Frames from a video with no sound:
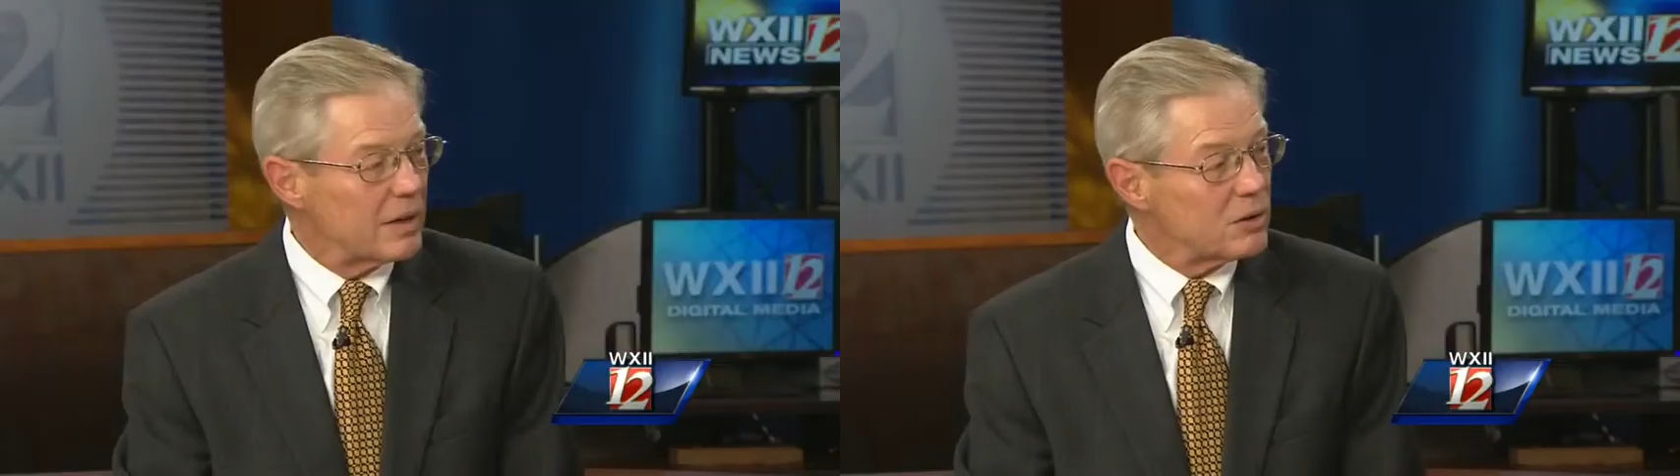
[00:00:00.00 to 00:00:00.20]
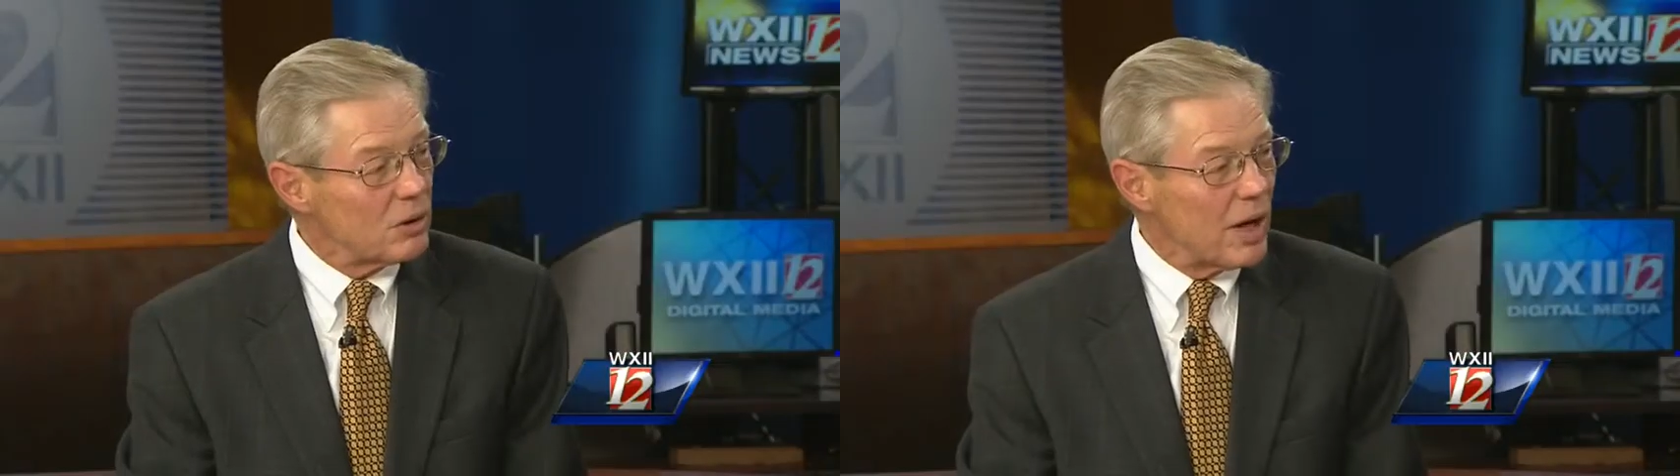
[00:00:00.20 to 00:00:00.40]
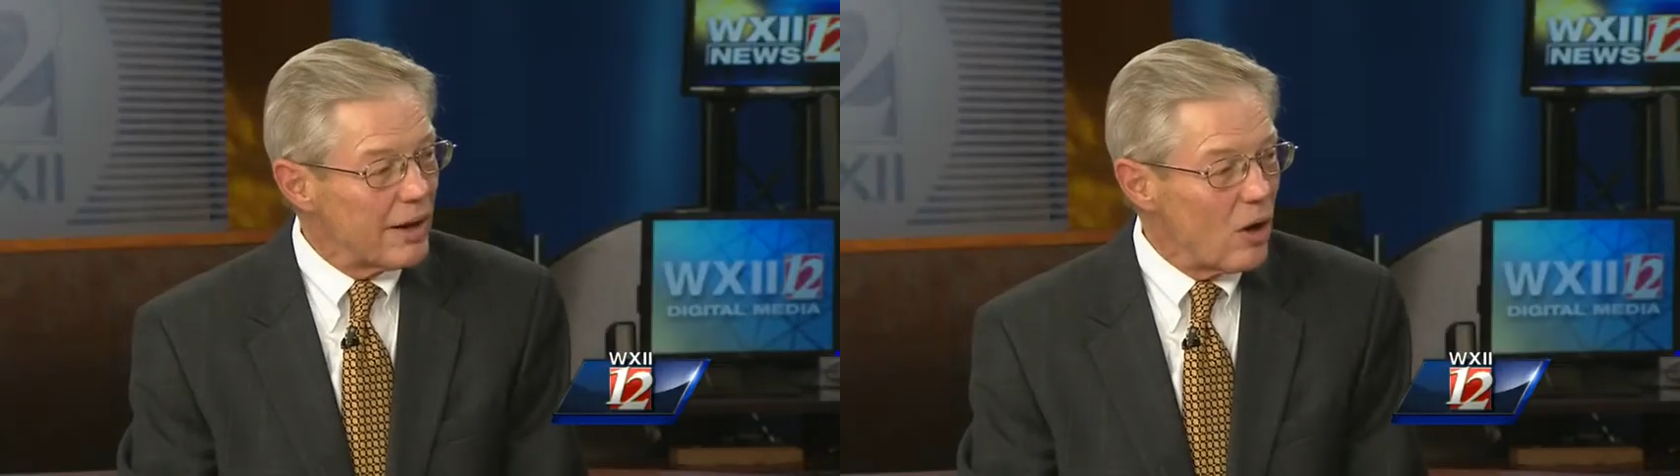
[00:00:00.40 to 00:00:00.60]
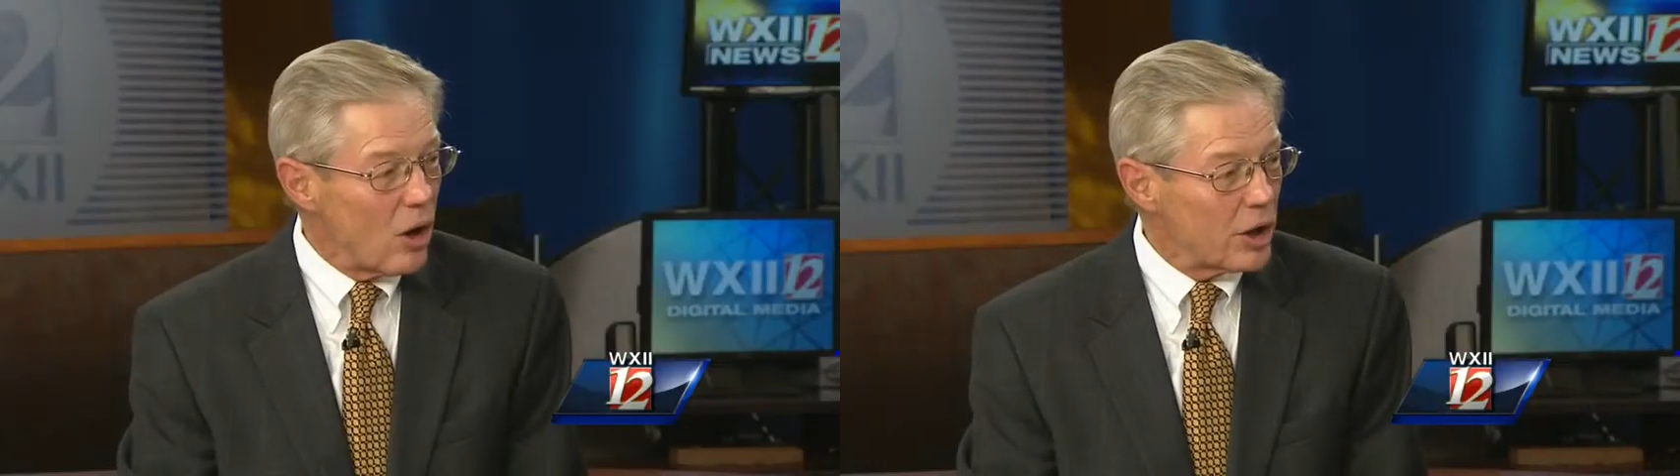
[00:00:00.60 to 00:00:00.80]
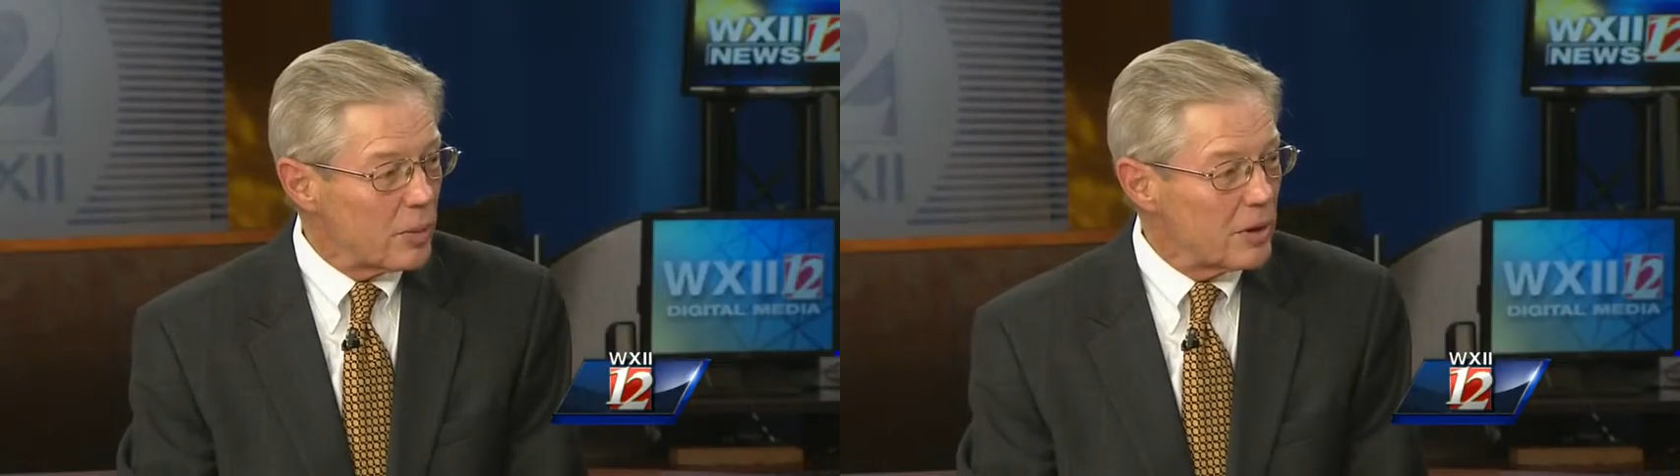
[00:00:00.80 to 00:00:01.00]
leads to a lot of
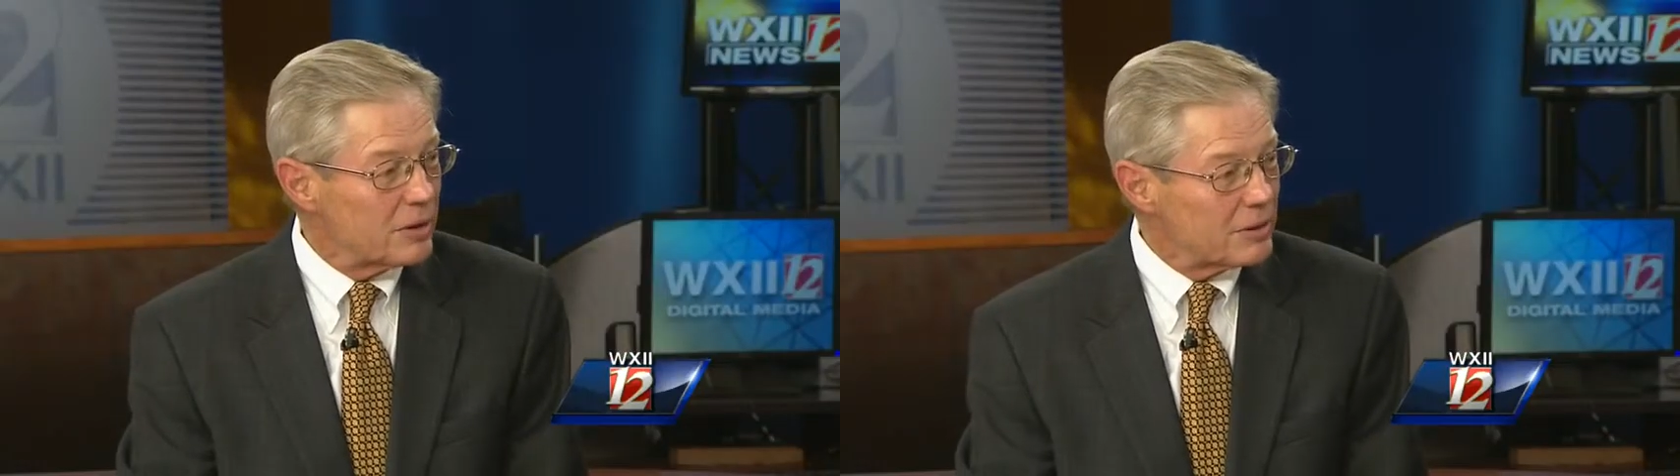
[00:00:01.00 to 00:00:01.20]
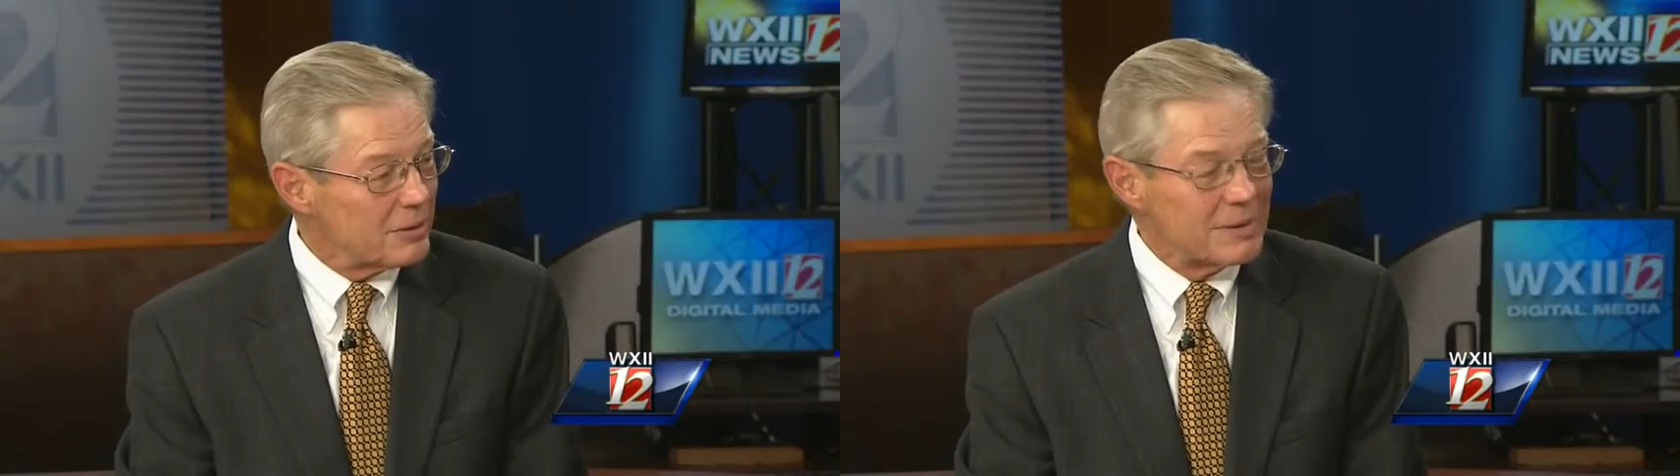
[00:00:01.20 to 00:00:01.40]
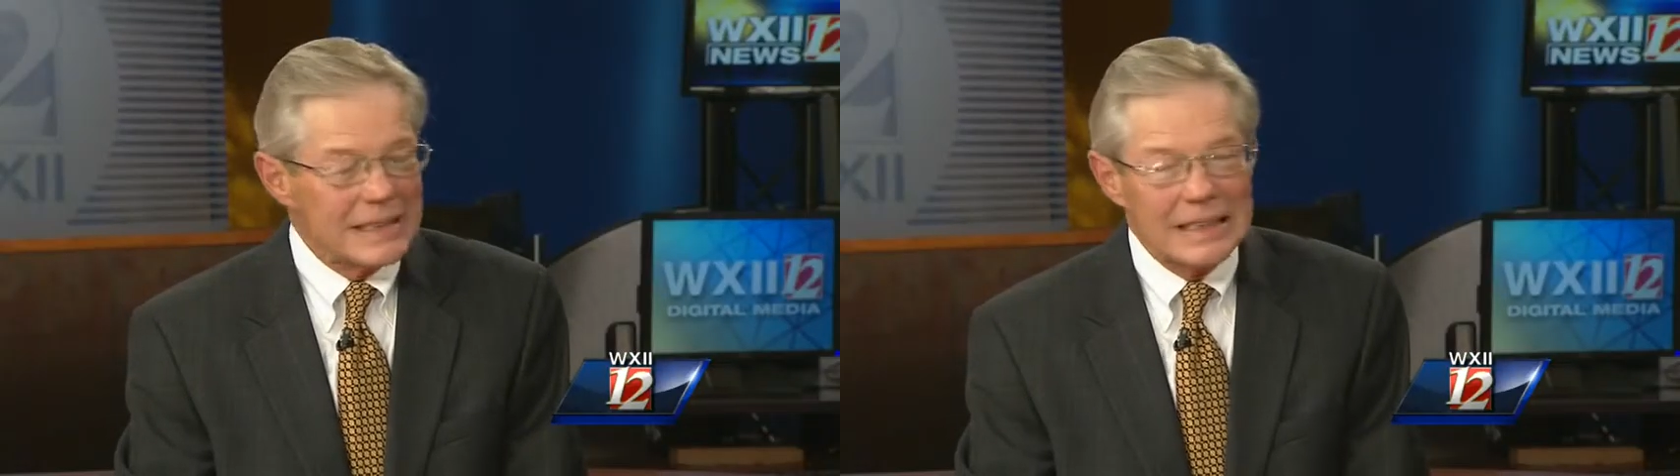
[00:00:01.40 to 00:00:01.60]
arguments and